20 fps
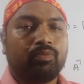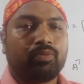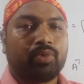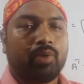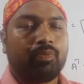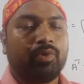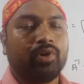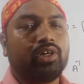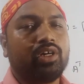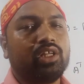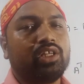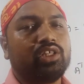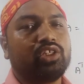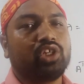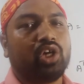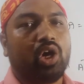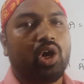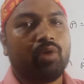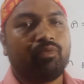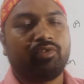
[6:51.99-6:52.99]
properties
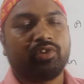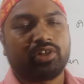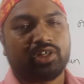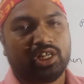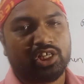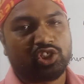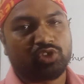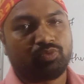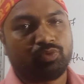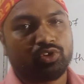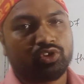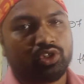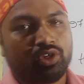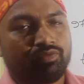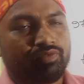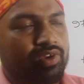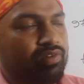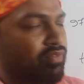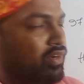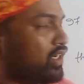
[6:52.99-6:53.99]
of transpose
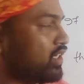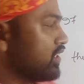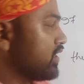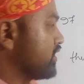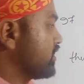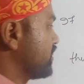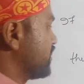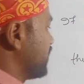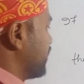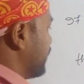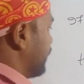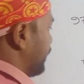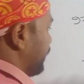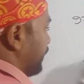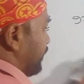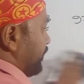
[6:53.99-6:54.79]
of a matrix.